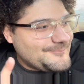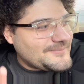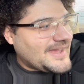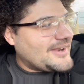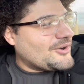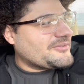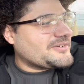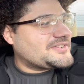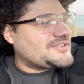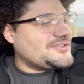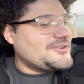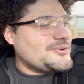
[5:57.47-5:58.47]
head over
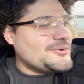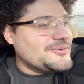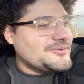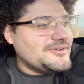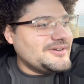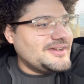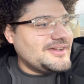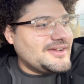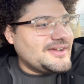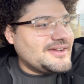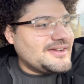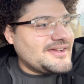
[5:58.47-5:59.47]
to.
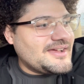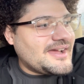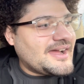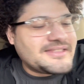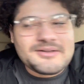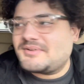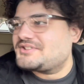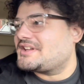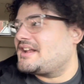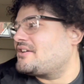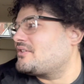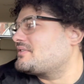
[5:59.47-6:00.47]
I think we should
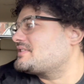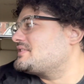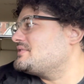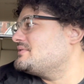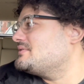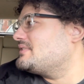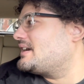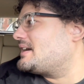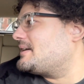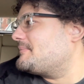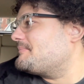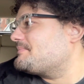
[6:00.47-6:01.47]
head over to
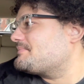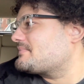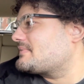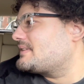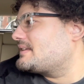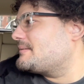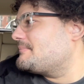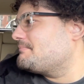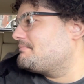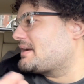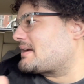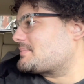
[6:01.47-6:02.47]
um,
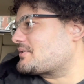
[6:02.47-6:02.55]
pick up the